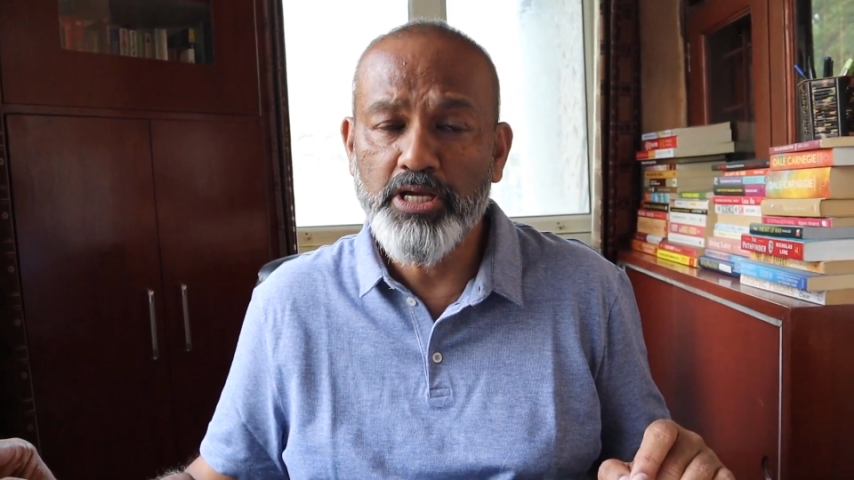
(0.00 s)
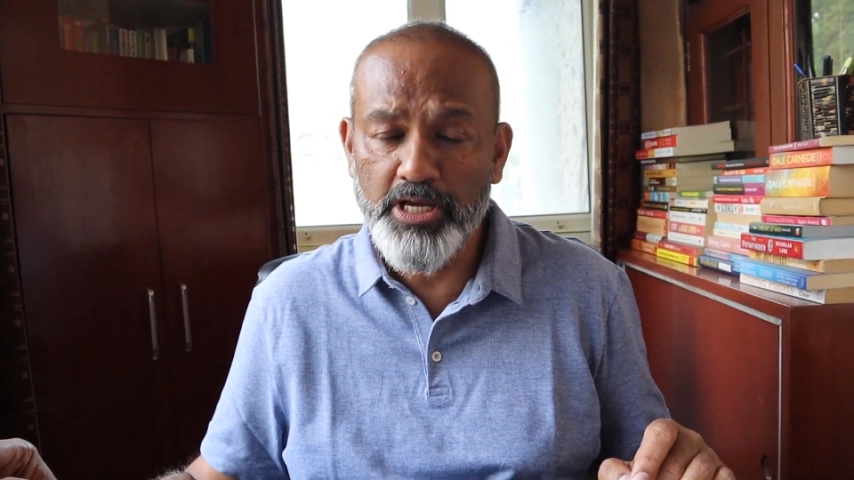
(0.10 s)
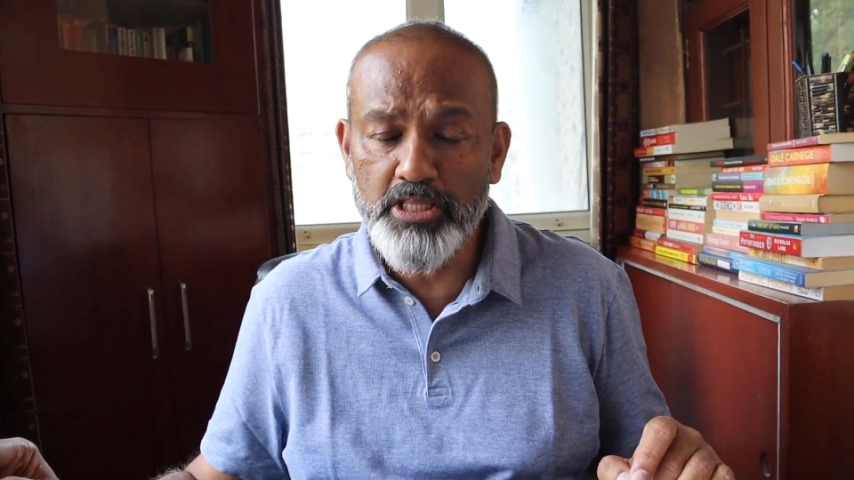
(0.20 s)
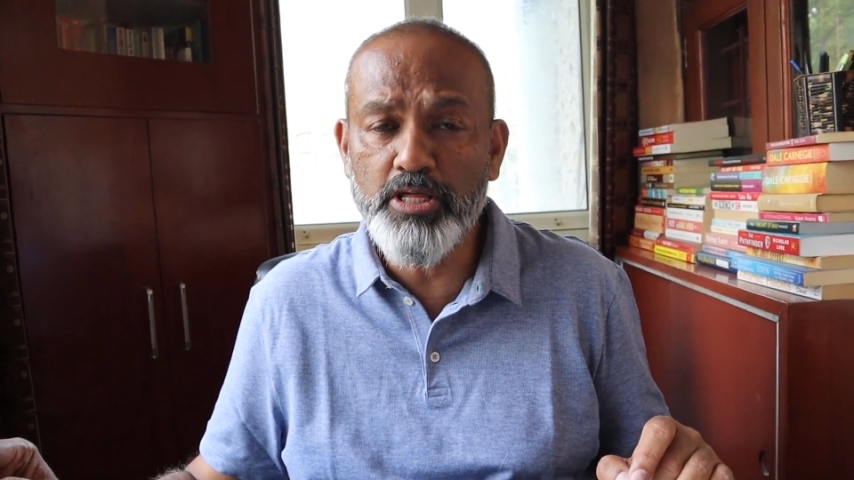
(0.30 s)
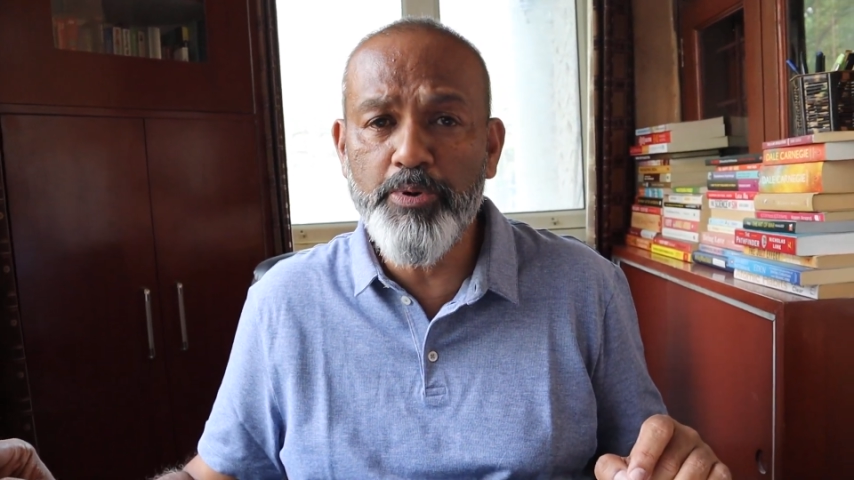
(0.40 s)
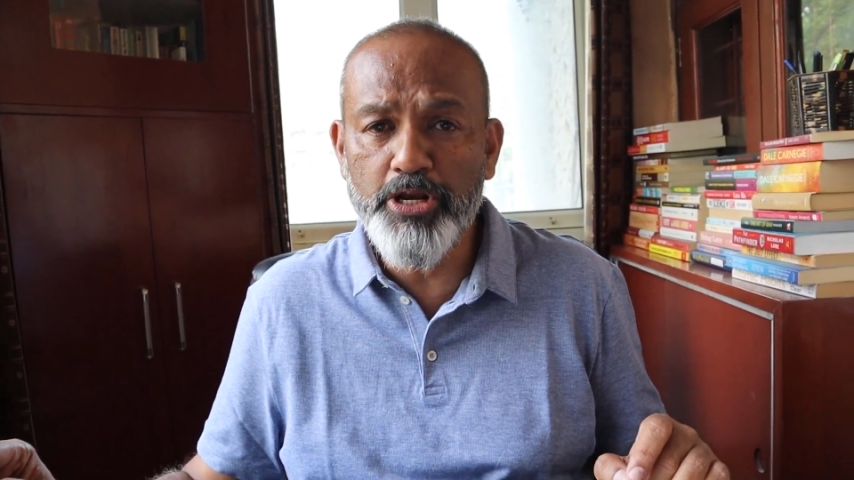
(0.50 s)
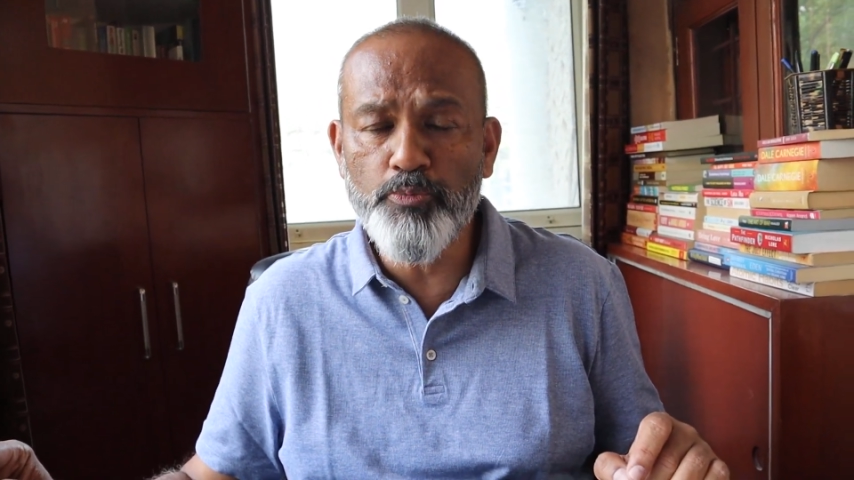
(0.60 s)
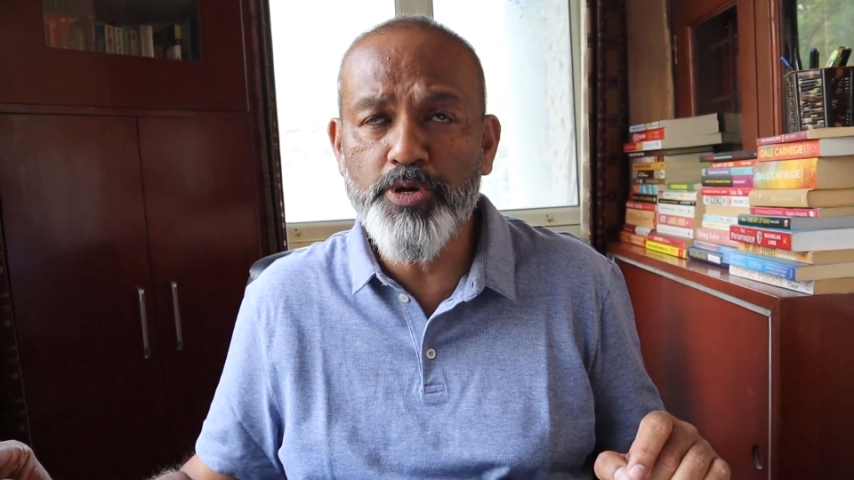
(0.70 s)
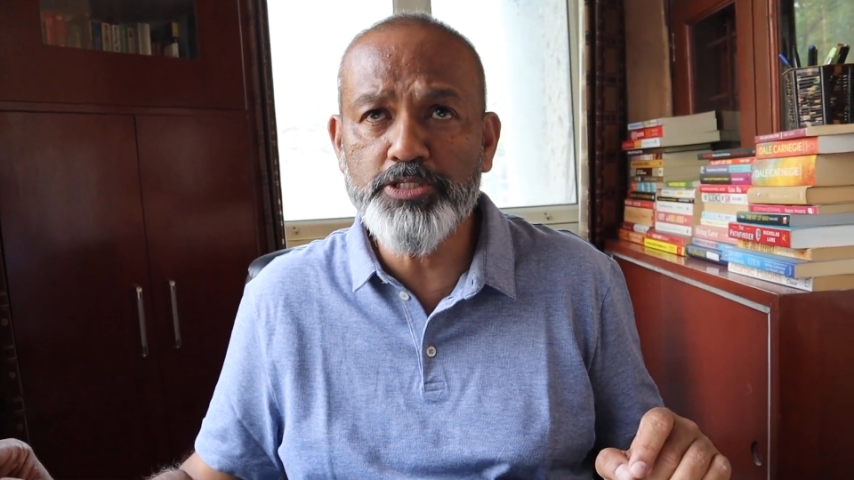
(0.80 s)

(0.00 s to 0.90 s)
in the B2B